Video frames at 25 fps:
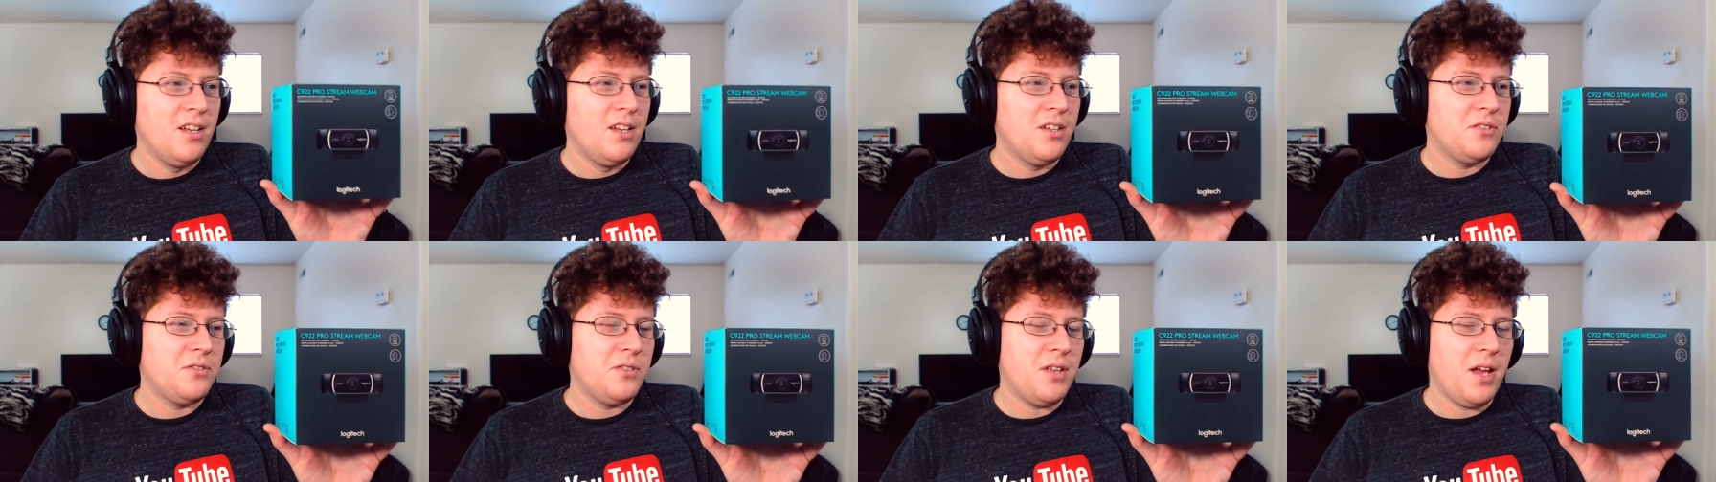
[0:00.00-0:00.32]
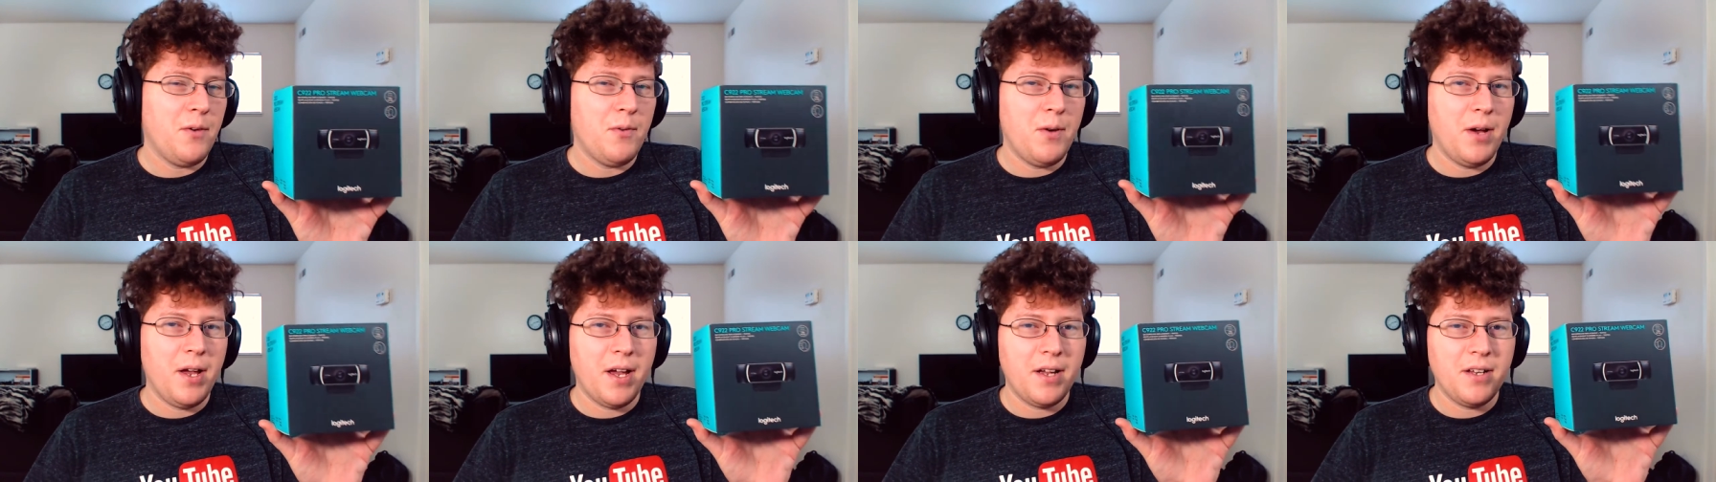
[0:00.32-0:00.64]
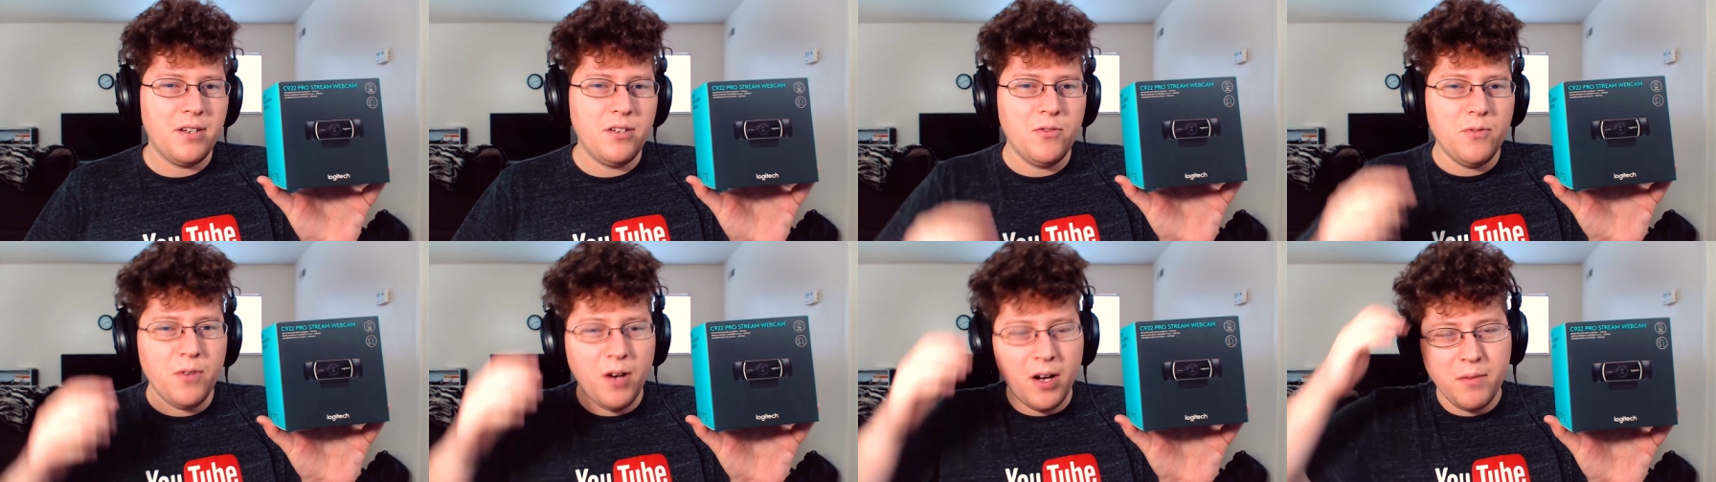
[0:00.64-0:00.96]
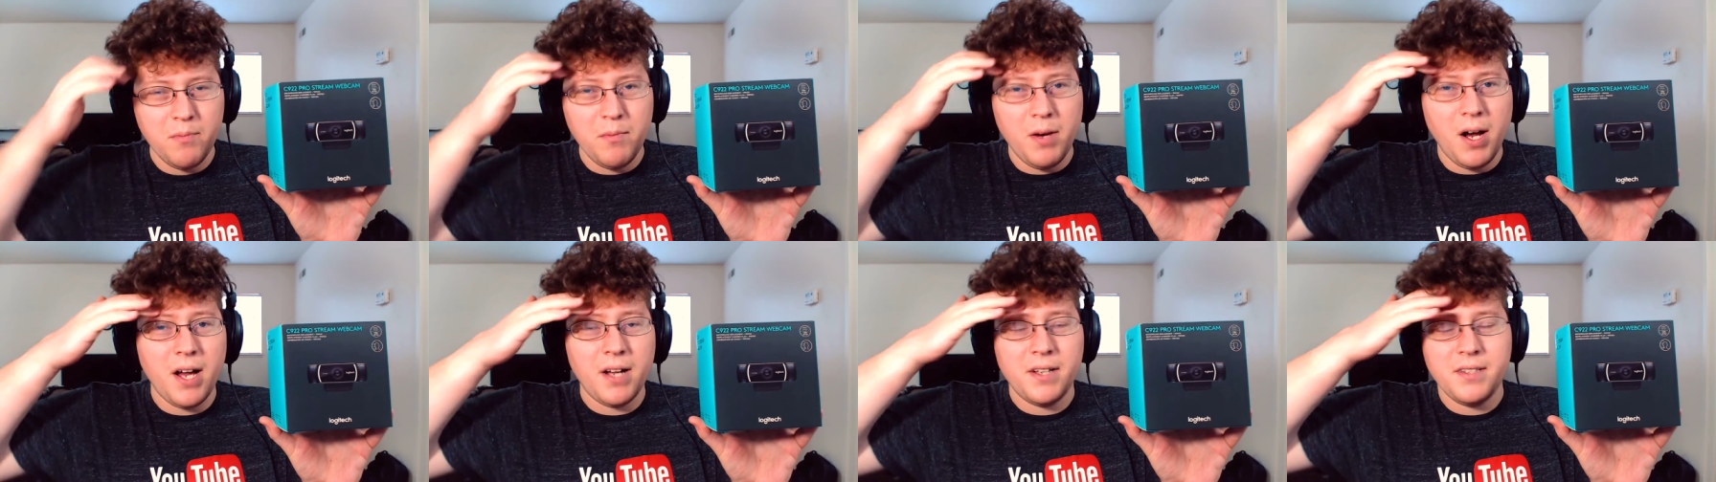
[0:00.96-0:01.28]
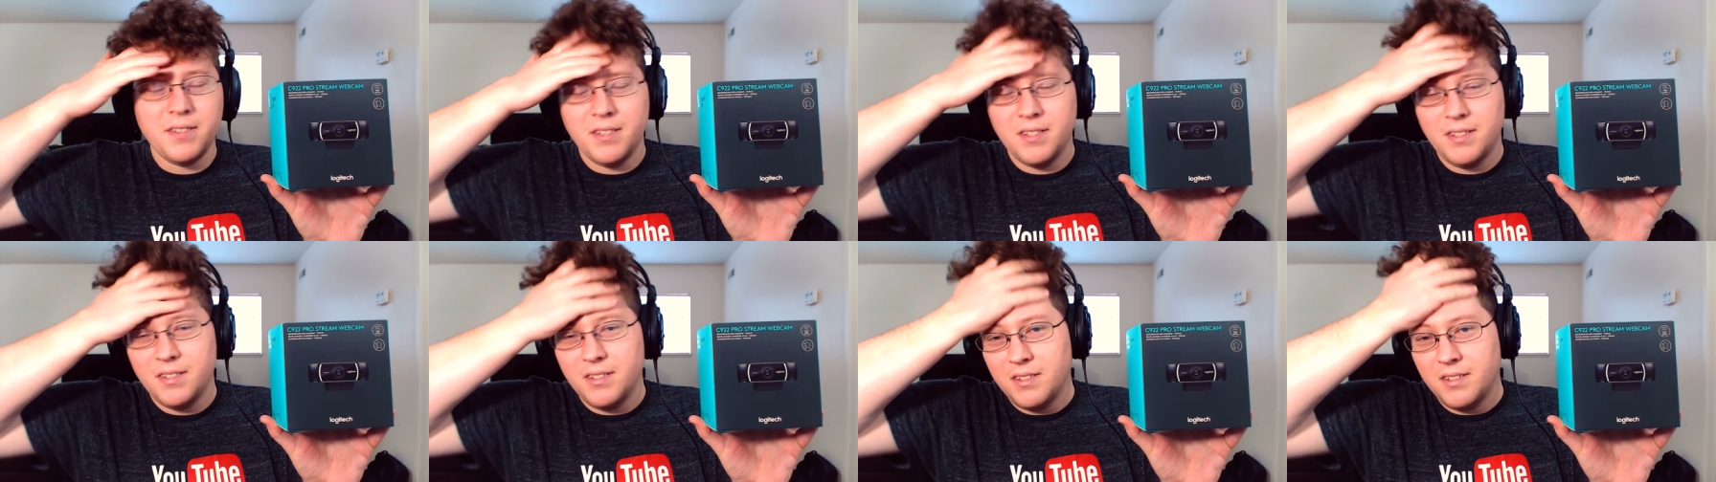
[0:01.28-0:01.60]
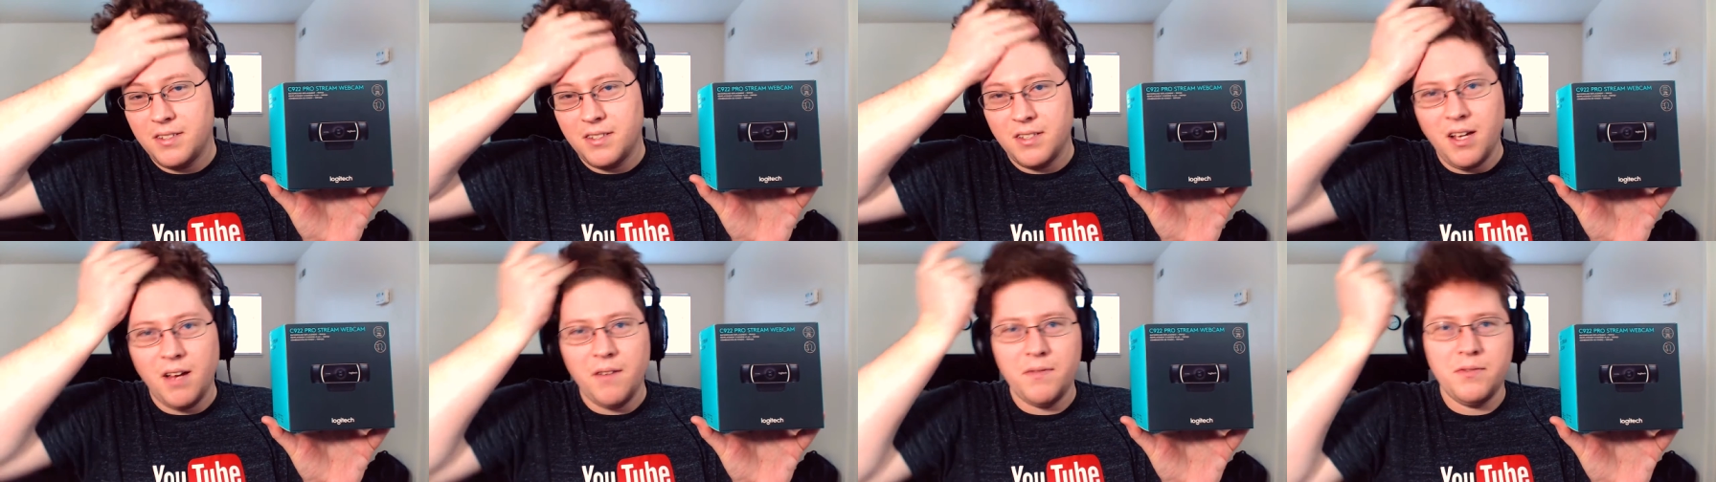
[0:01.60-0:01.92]
So that way I can do unboxings and
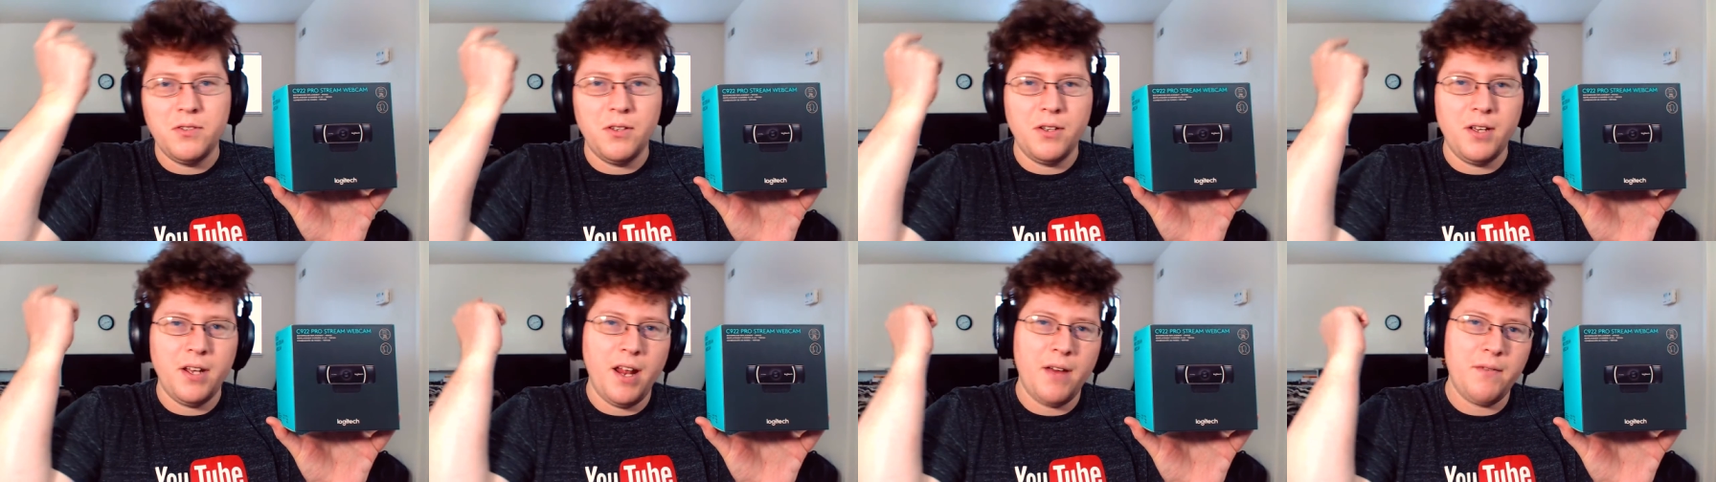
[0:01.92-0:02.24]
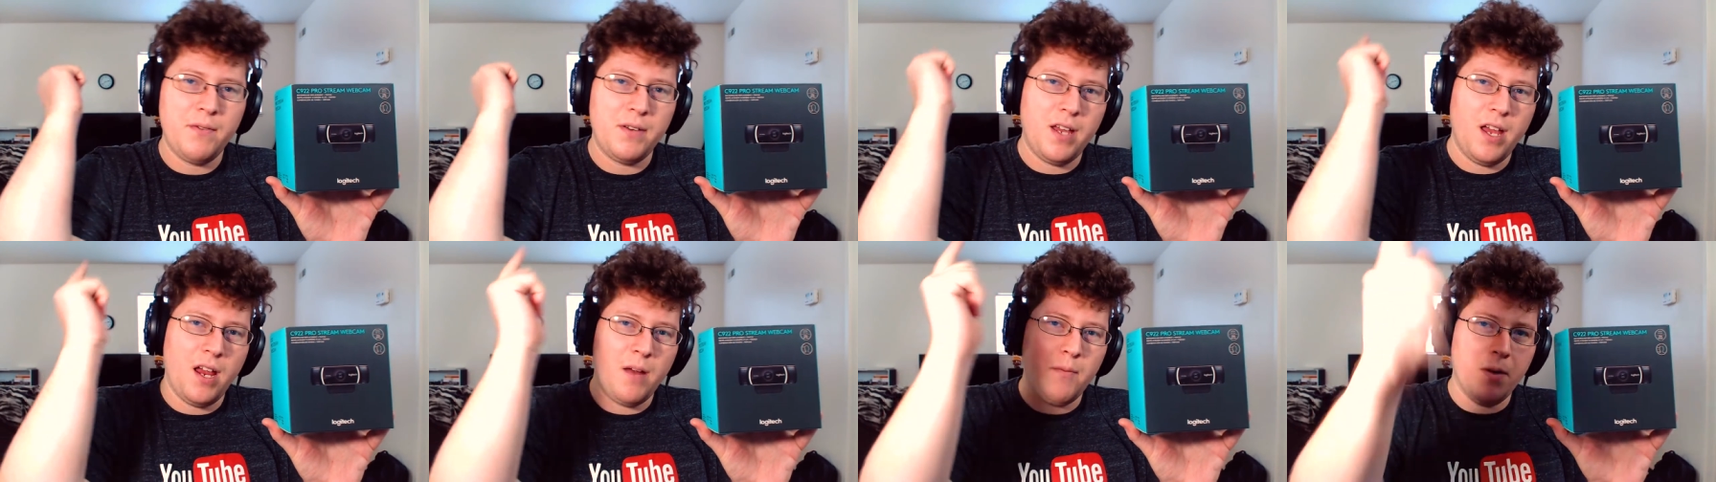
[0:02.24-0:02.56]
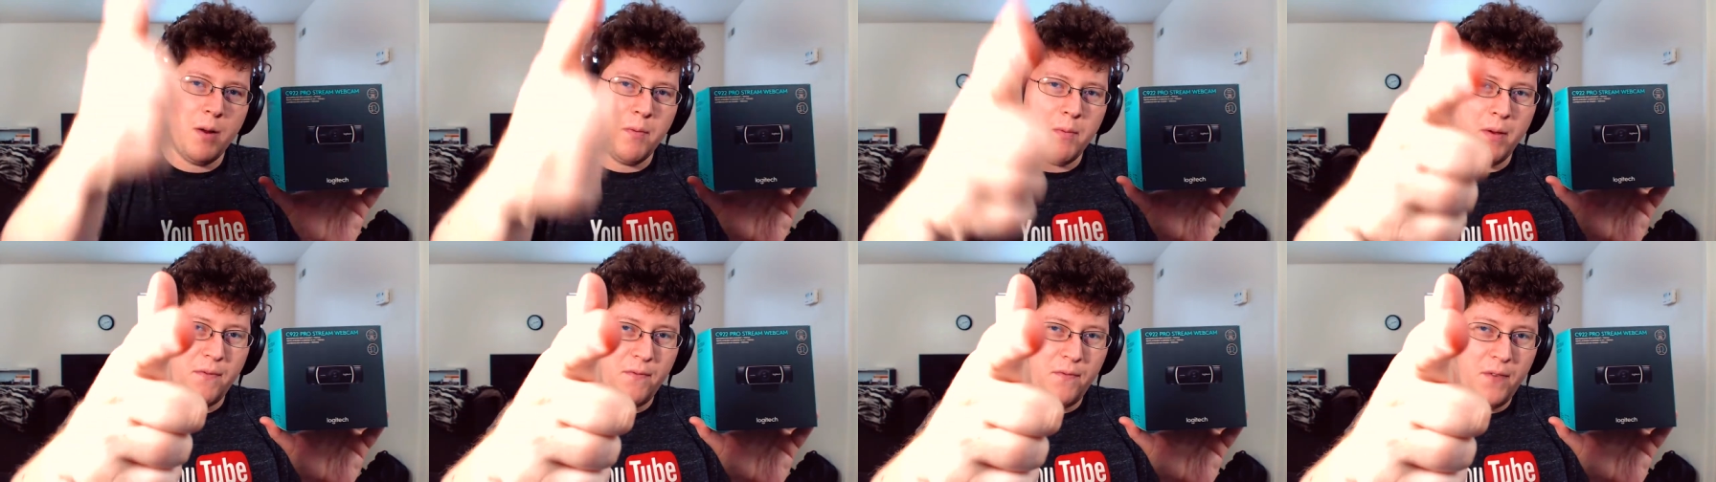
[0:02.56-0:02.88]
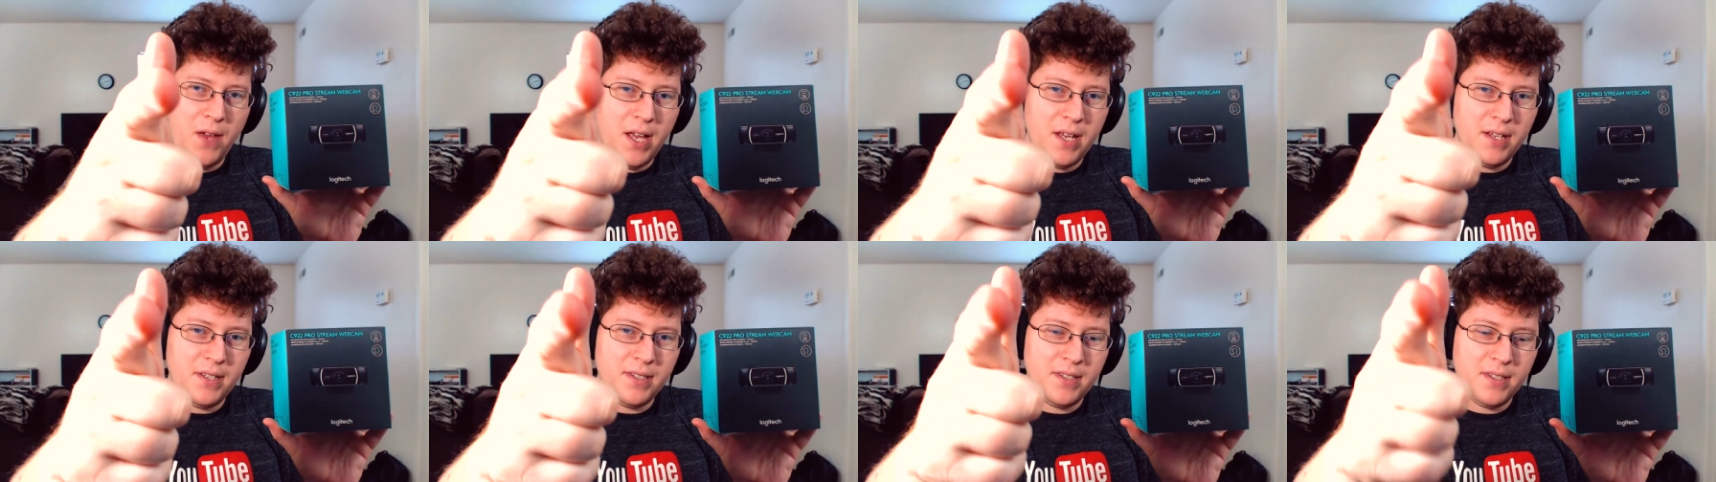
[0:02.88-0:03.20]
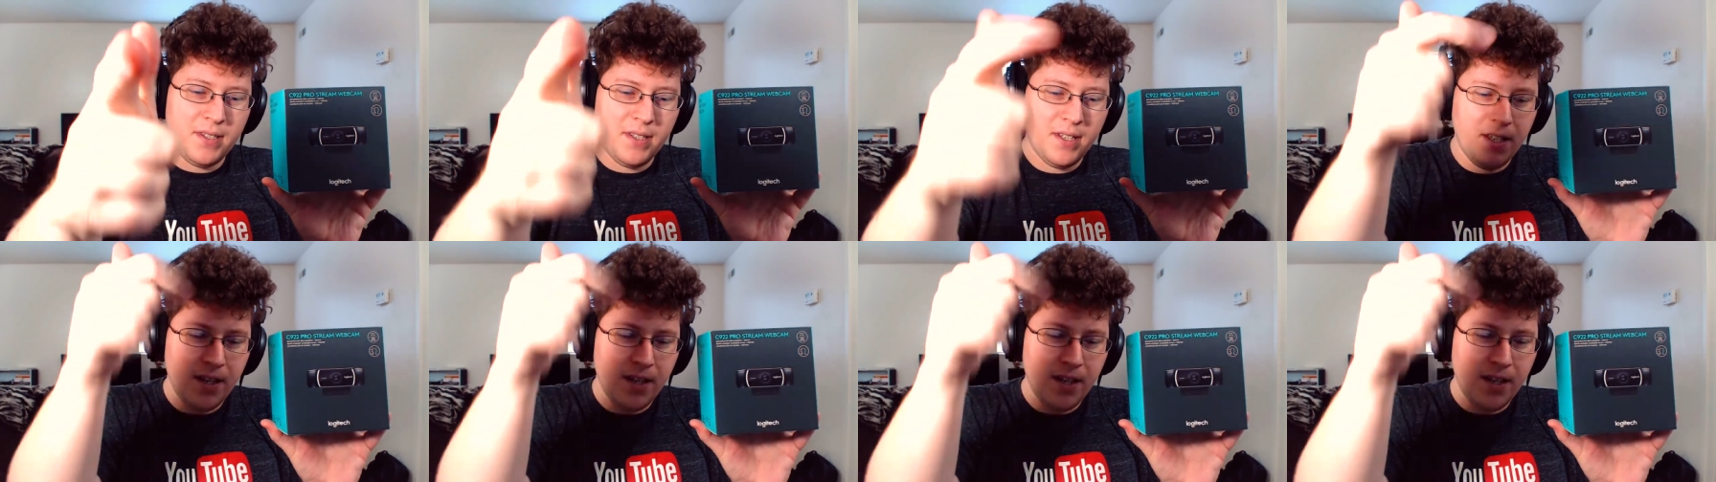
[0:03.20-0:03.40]
stuff, so I can have a camera on my face,